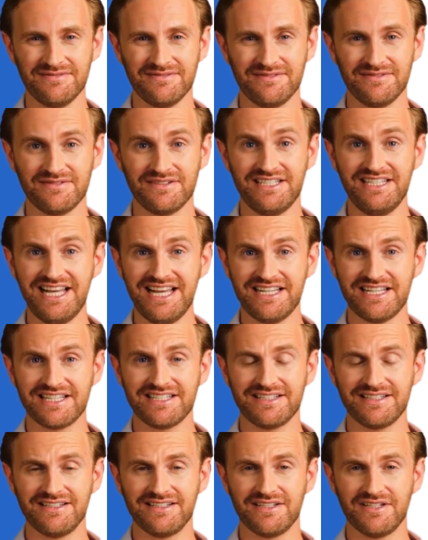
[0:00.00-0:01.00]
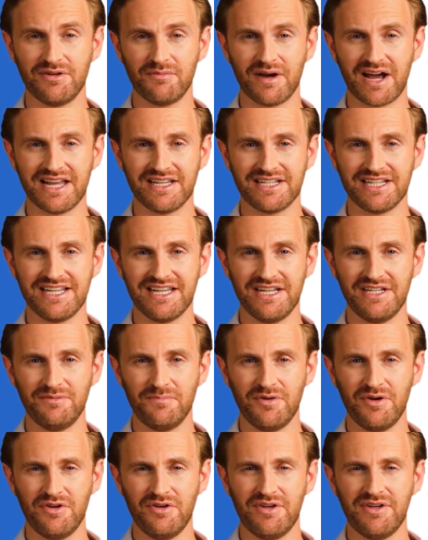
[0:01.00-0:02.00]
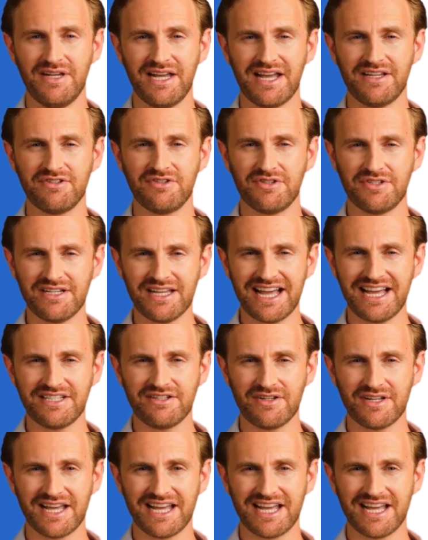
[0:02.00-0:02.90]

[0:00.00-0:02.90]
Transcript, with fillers: Second, the Backlink Explorer allows you to enter